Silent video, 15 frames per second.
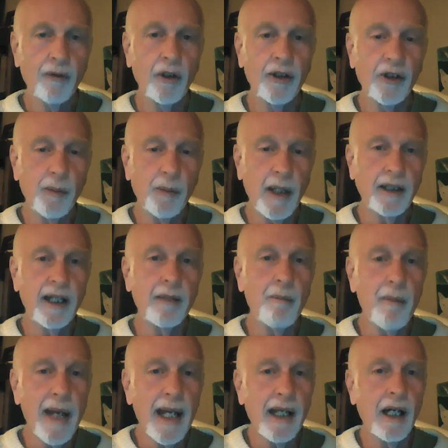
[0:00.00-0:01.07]
inspecting
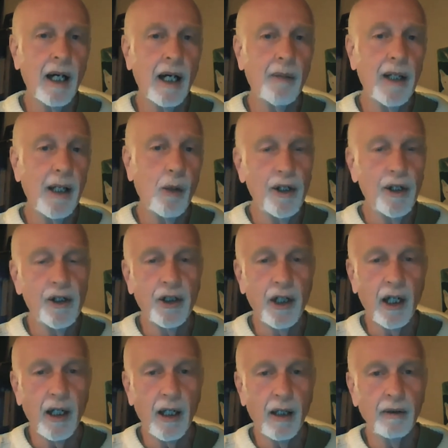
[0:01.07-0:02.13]
makeup, which
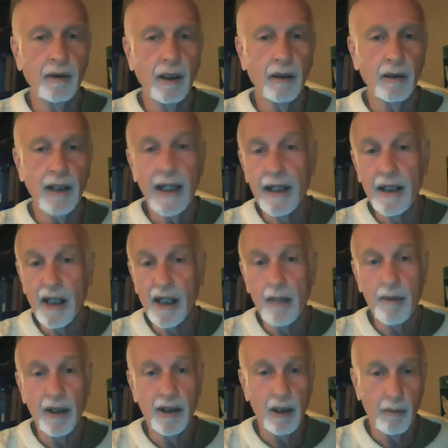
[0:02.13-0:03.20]
uh, ladies
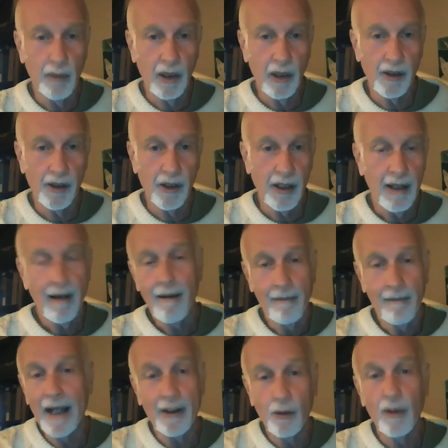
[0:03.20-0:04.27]
keep in their purse.
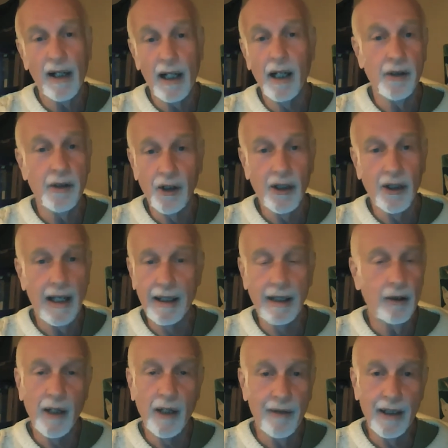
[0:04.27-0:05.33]
That's what I understand. I
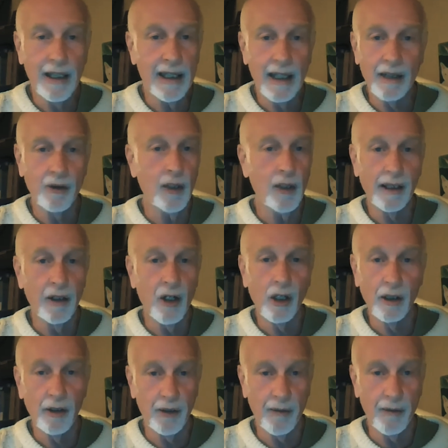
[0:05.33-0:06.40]
don't have any direct
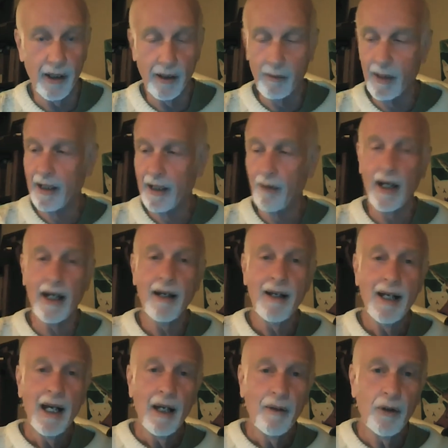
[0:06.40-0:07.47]
knowledge of this, but anyway,
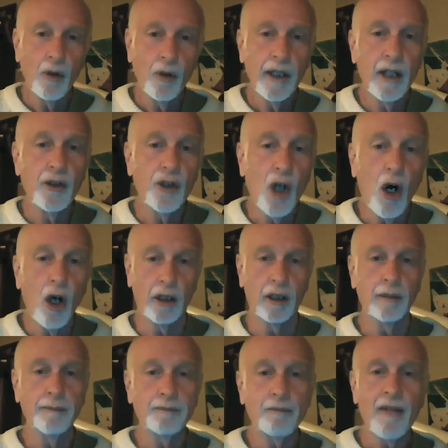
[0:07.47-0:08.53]
they're only a
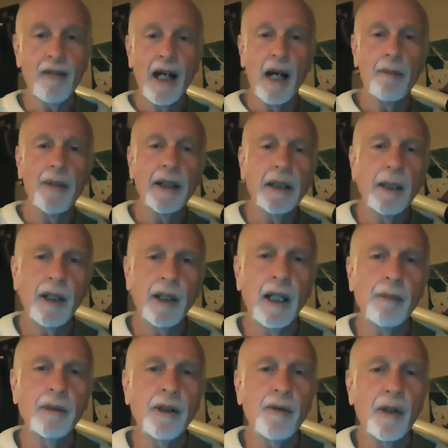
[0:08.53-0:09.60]
dollar. I picked up a
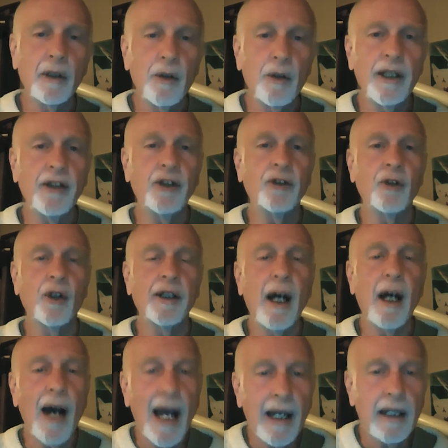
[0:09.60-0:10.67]
couple at the Loonie store.
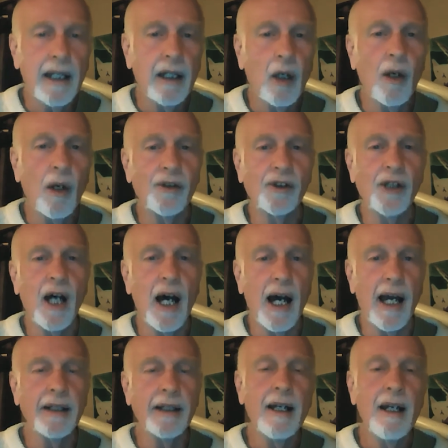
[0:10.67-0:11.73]
Now I can go
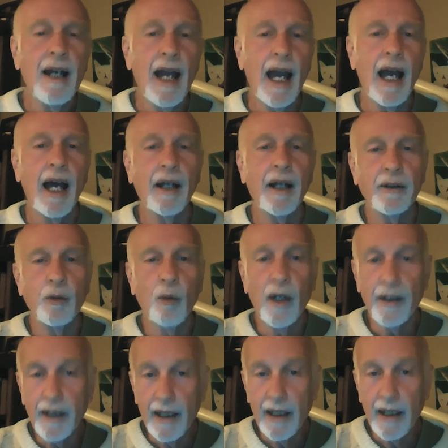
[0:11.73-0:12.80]
outside, and
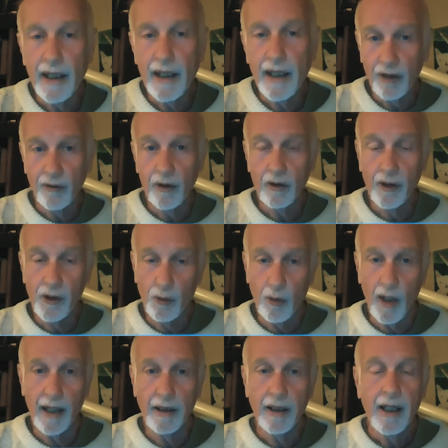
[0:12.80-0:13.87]
when the atmosphere is
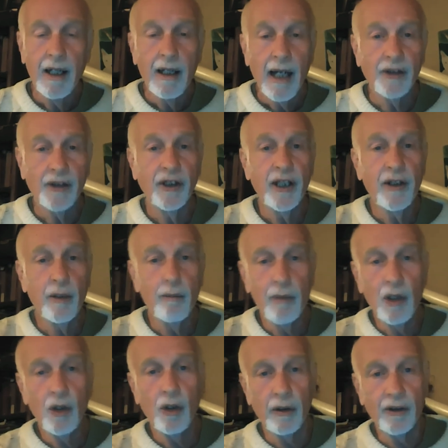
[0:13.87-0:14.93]
right, I see the
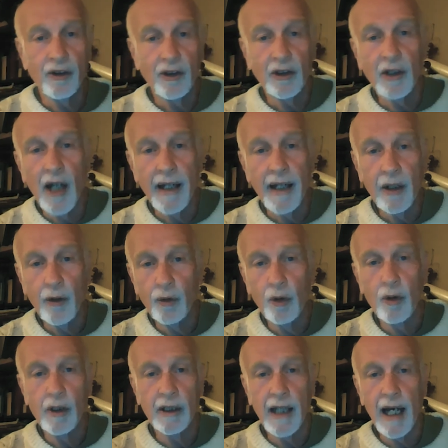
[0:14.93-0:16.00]
moon sliding
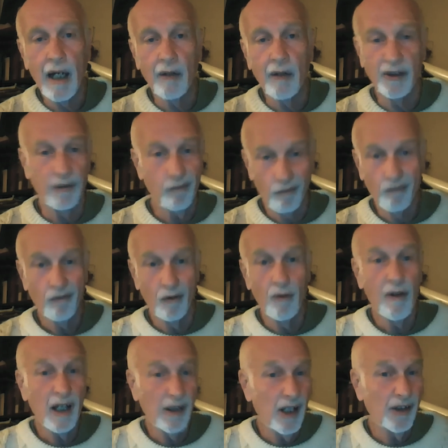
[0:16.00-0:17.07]
through clouds. And
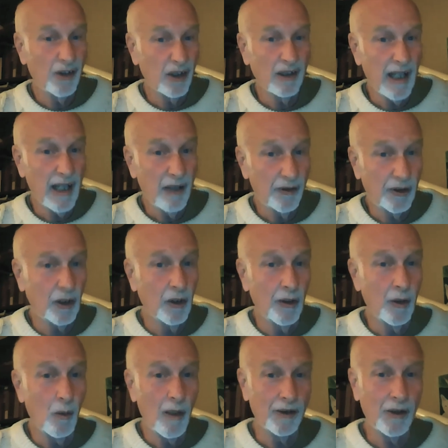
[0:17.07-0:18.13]
we've got lots of clouds here on
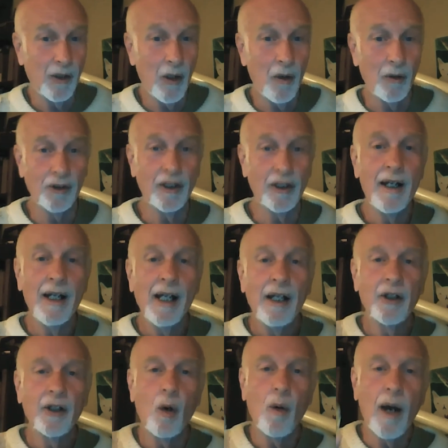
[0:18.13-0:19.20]
the West Coast.
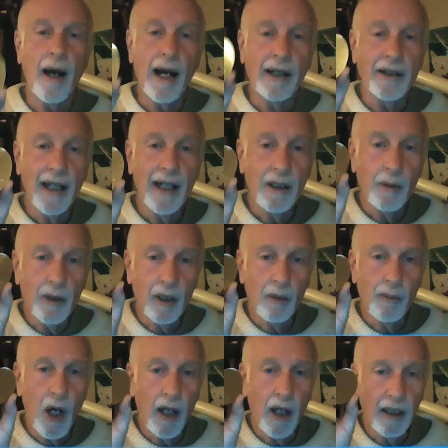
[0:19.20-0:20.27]
So I take the
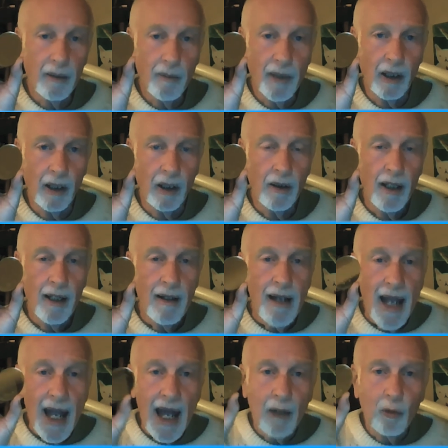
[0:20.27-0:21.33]
little pocket mirror
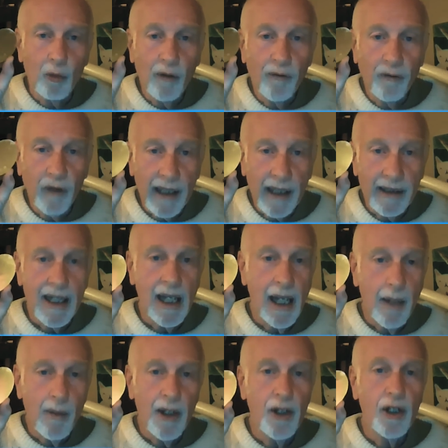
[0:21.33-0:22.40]
and reflect the
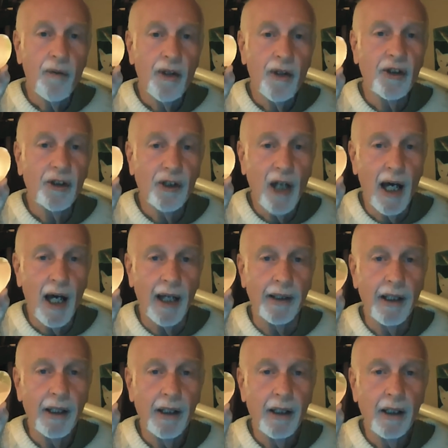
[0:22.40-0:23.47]
image of the
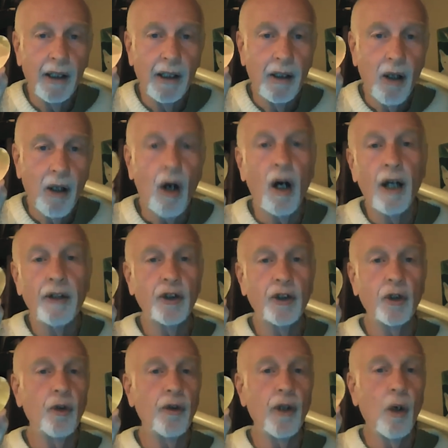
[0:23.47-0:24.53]
sun
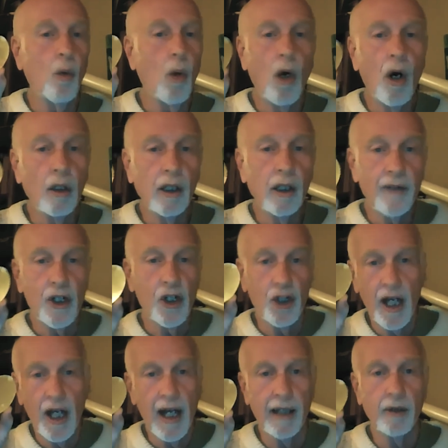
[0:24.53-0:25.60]
onto the wall of a
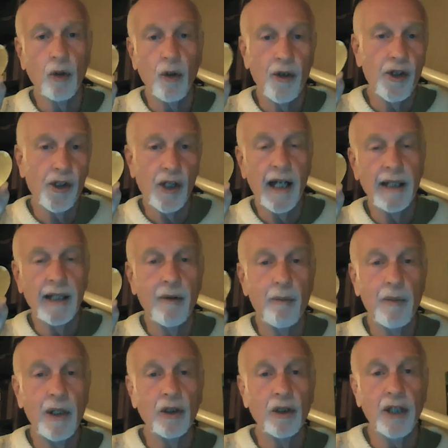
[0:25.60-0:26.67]
shed or the side of a
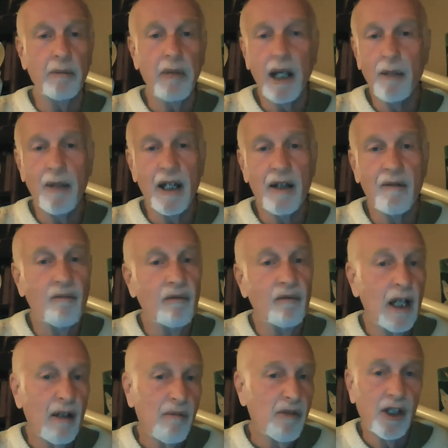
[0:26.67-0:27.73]
building, maybe
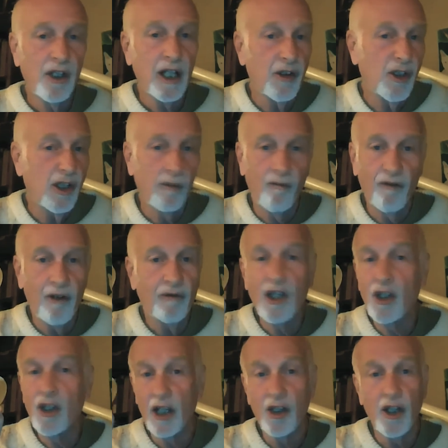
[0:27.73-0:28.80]
50,
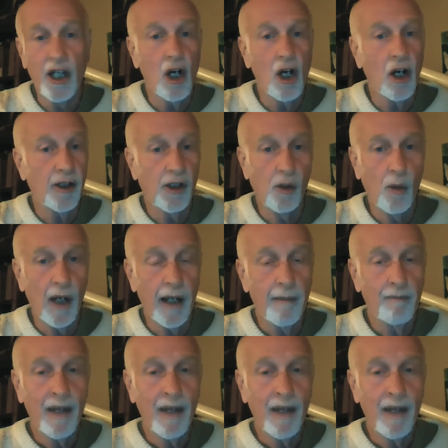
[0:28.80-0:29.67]
60 yards away.